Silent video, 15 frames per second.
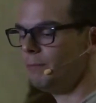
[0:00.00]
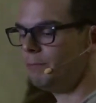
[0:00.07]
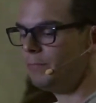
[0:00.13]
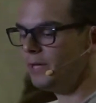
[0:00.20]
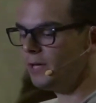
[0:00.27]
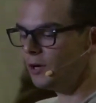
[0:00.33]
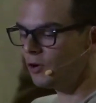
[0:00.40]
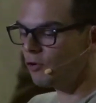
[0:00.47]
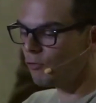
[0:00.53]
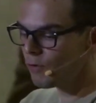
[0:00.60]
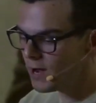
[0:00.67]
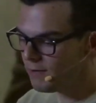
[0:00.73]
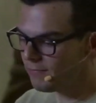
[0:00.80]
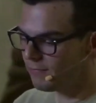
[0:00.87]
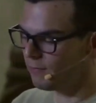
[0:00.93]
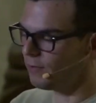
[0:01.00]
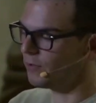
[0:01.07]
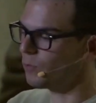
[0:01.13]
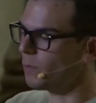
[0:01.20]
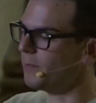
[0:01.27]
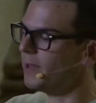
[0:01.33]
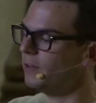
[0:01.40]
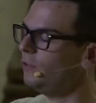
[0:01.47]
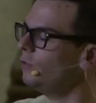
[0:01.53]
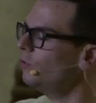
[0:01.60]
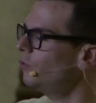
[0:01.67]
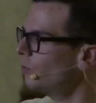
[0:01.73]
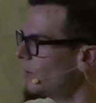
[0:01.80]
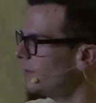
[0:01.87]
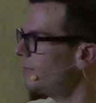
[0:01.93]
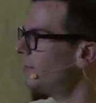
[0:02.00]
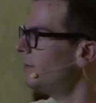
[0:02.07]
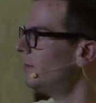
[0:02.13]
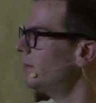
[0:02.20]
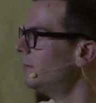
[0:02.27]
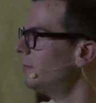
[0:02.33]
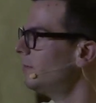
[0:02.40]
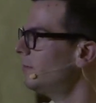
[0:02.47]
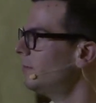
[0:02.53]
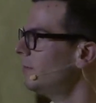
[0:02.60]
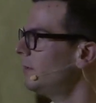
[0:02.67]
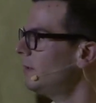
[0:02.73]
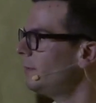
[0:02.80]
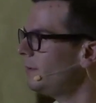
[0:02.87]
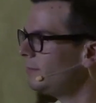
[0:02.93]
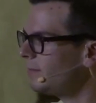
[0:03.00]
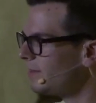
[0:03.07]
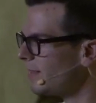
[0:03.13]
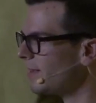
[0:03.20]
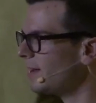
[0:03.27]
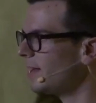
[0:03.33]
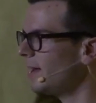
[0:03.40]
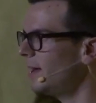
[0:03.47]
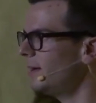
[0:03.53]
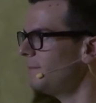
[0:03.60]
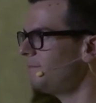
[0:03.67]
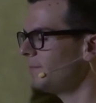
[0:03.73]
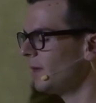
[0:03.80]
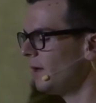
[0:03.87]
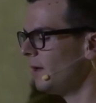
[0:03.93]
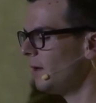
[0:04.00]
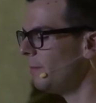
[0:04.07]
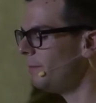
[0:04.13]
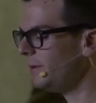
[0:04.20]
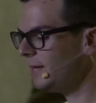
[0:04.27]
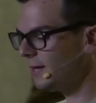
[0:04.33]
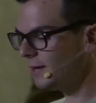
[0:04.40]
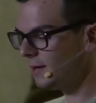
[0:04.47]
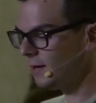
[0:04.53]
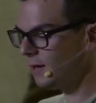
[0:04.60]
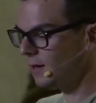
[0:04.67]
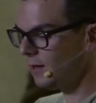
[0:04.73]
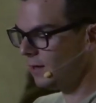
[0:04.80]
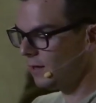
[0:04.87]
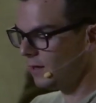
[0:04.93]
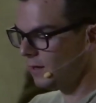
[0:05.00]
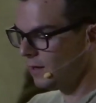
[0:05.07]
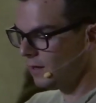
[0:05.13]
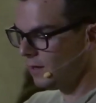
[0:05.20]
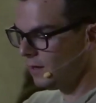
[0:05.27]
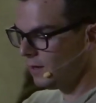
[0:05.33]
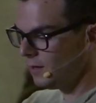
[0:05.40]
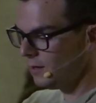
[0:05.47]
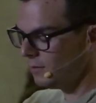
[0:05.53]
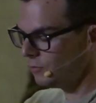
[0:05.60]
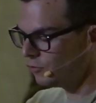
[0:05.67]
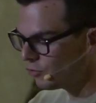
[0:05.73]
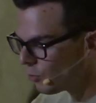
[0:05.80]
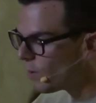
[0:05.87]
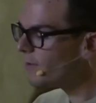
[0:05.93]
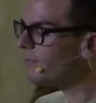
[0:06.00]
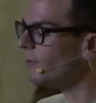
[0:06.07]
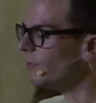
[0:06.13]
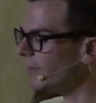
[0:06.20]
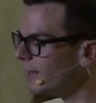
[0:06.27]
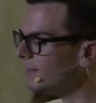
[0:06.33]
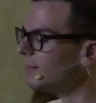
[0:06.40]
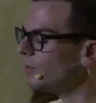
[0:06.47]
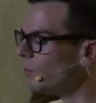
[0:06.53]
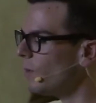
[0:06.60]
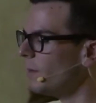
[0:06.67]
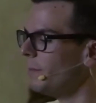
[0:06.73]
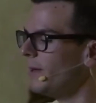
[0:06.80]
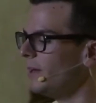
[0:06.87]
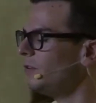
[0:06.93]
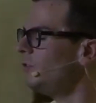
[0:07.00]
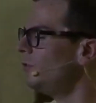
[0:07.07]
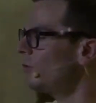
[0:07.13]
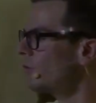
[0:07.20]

Being grateful is what makes you joyful. Let me say that again. Being joyful isn't what makes you